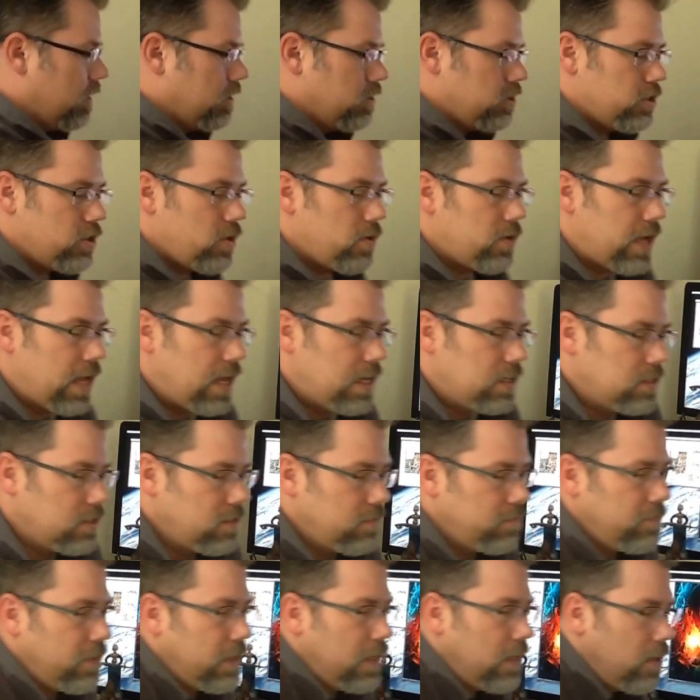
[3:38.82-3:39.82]
showcase
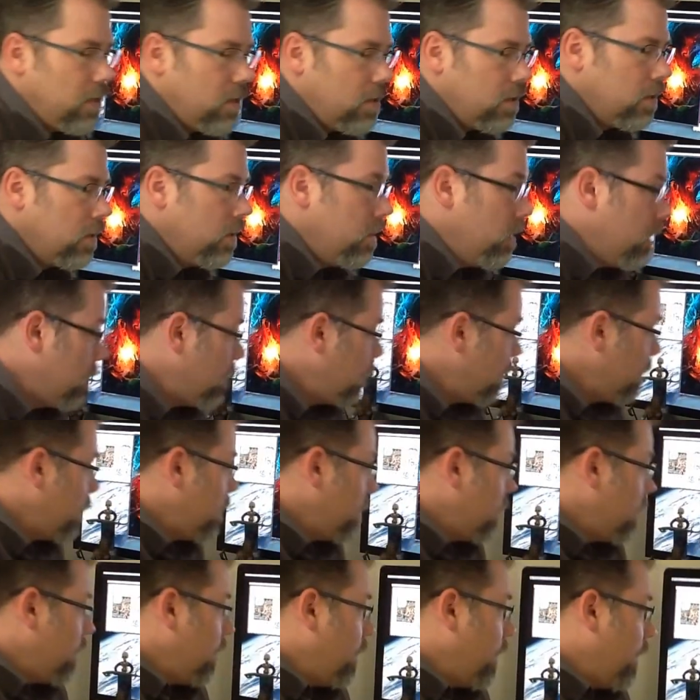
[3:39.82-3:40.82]
the figure.
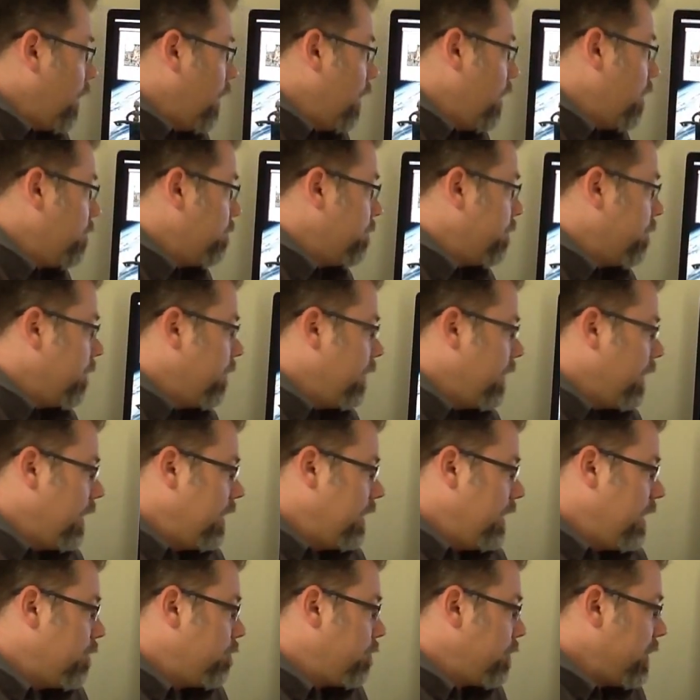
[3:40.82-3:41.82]

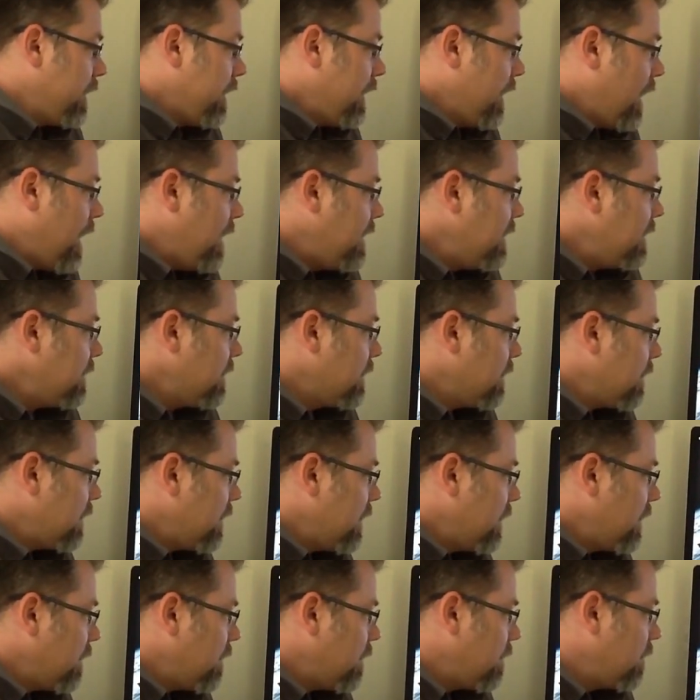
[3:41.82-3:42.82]
And then really I didn't
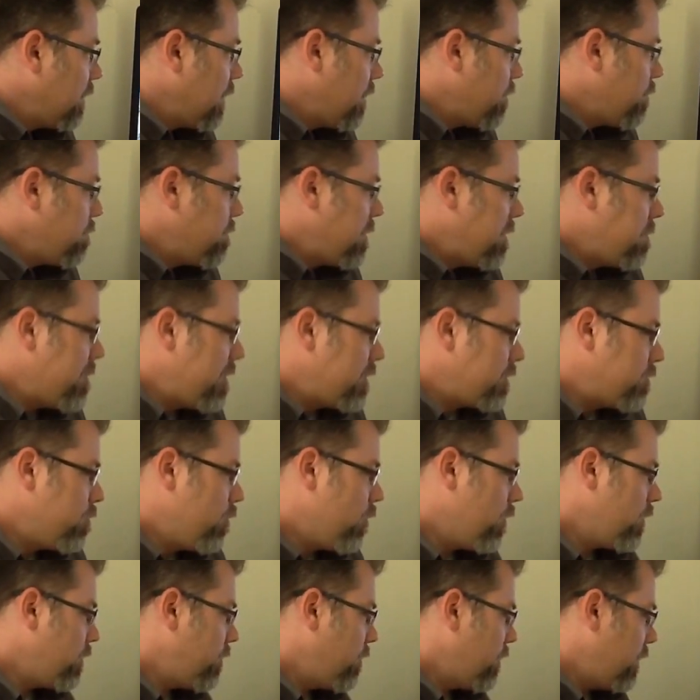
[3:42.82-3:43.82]
think there would be much
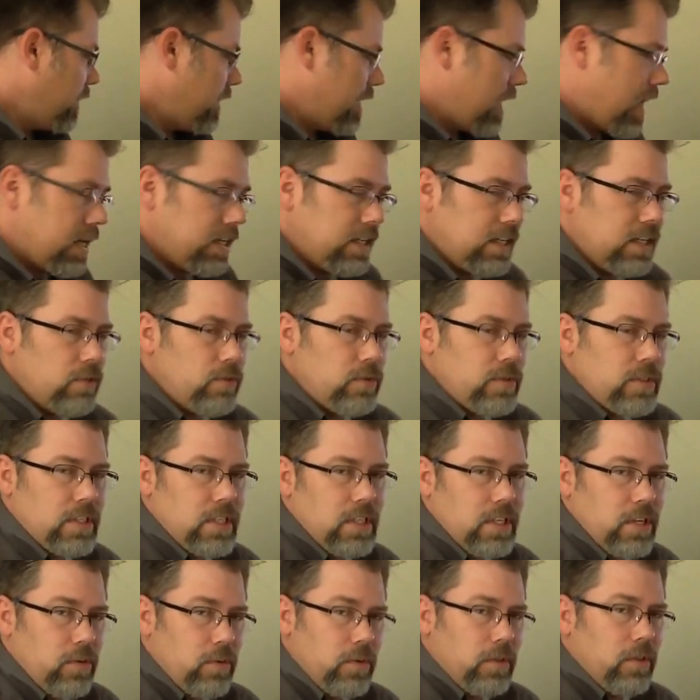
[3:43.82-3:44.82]
more to it. The idea was
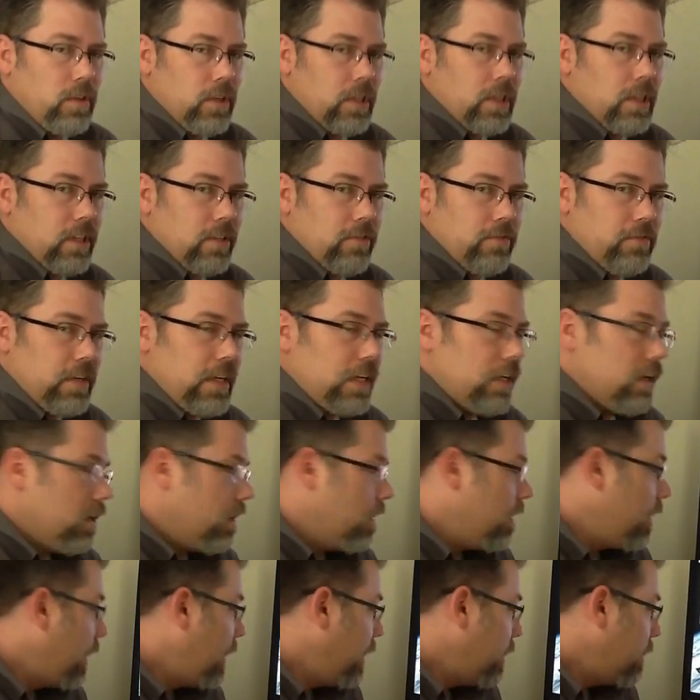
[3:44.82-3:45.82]
that you would look at the
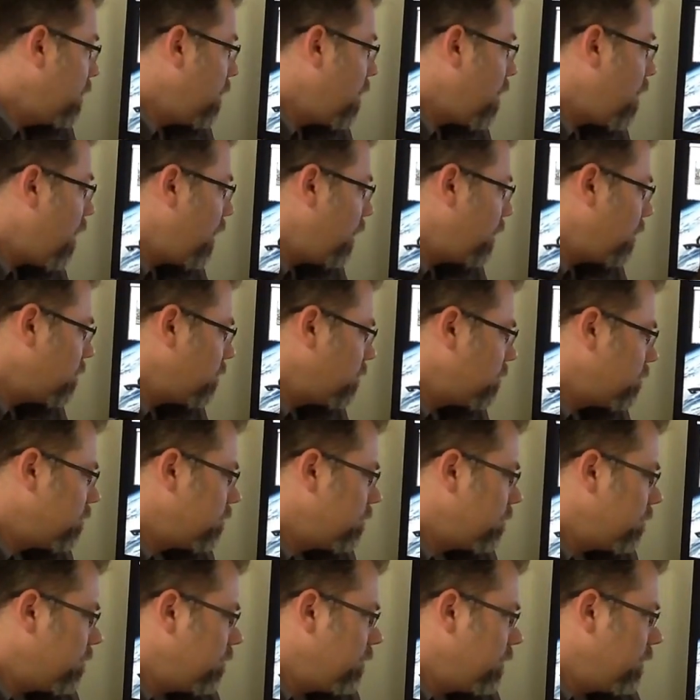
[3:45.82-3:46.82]
figure and not,
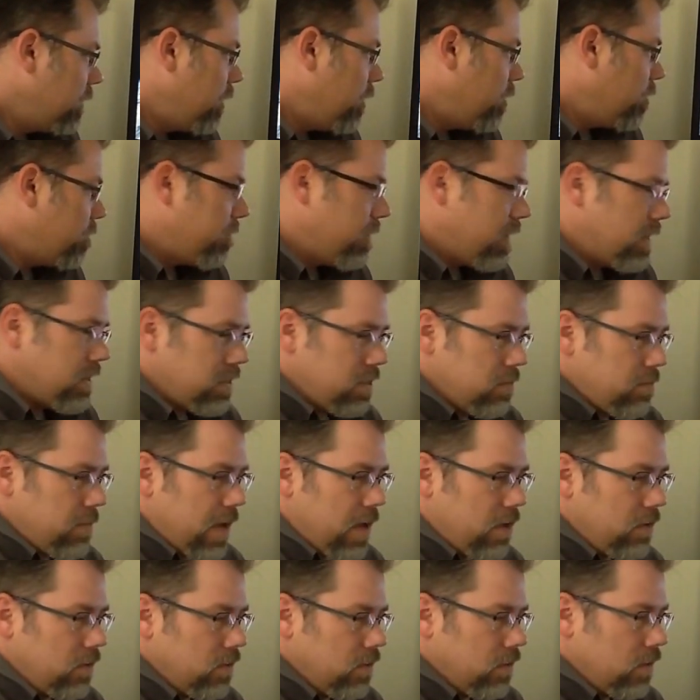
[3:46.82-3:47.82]
you know, fuss
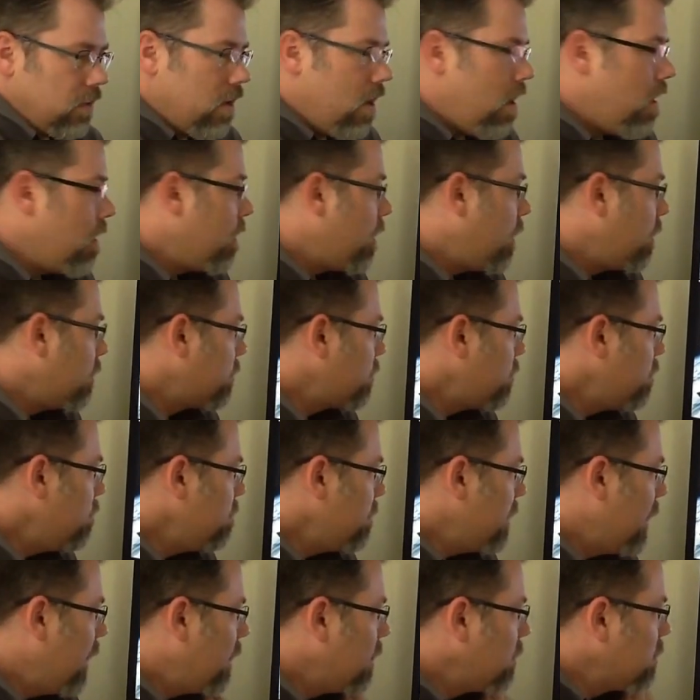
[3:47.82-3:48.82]
about the card art too
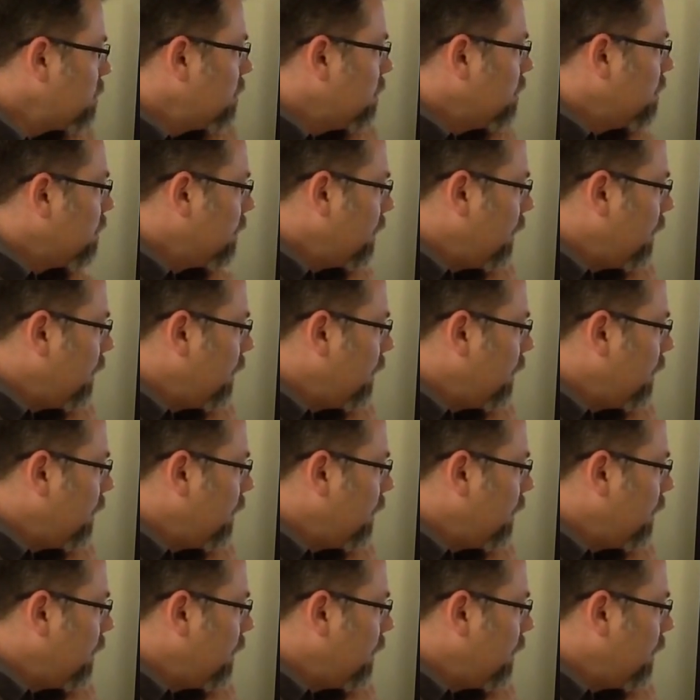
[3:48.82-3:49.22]
much.